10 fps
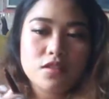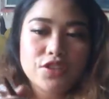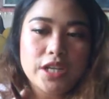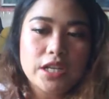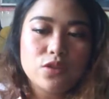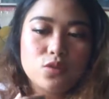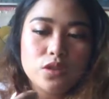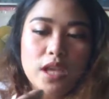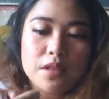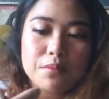is really
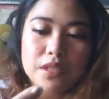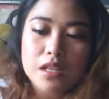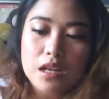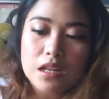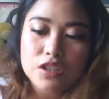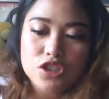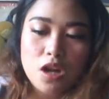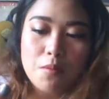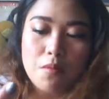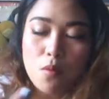good and matagal
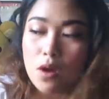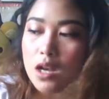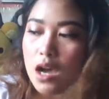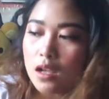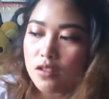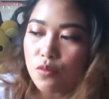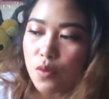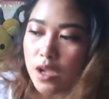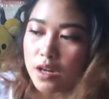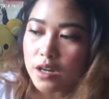siyang mawala, I
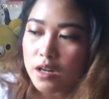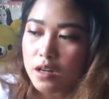swear.